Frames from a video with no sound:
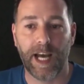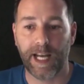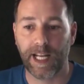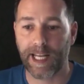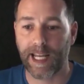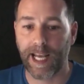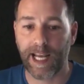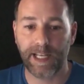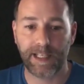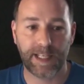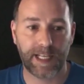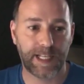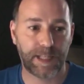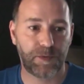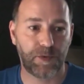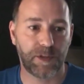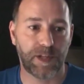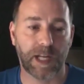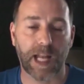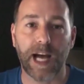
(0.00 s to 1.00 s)
And I guess
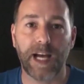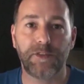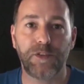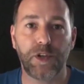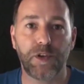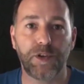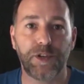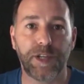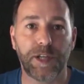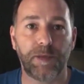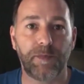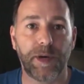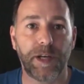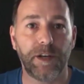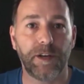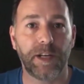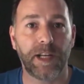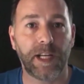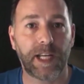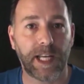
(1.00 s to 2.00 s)
that's what the live shows are
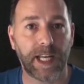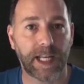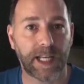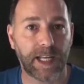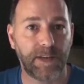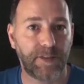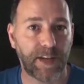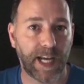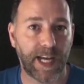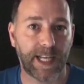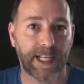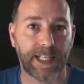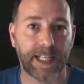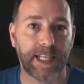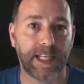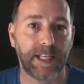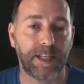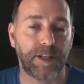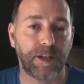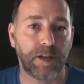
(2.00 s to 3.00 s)
about, and I kind of give you
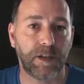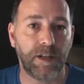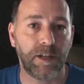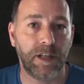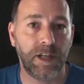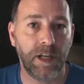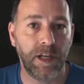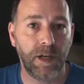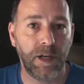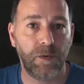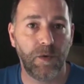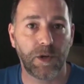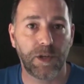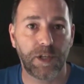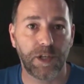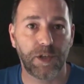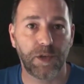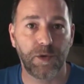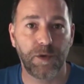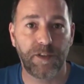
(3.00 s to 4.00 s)
ideas on what
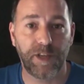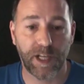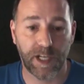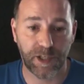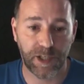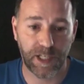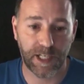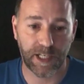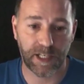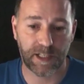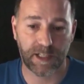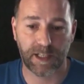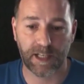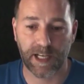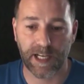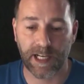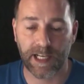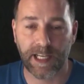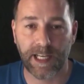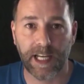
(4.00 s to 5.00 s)
to do with it. I shared
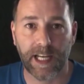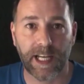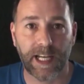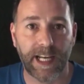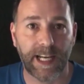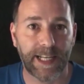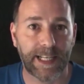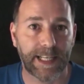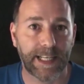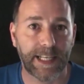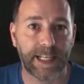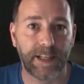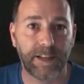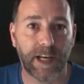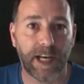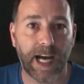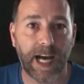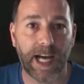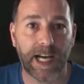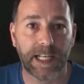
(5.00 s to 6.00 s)
a kind of an idea
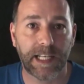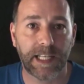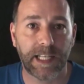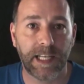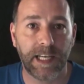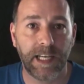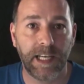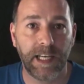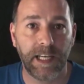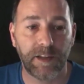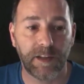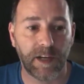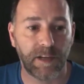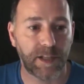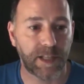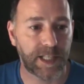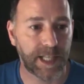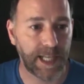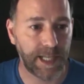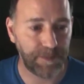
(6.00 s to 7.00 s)
that I had the
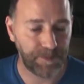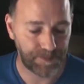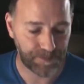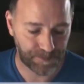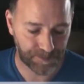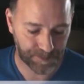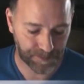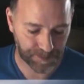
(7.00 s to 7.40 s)
other day.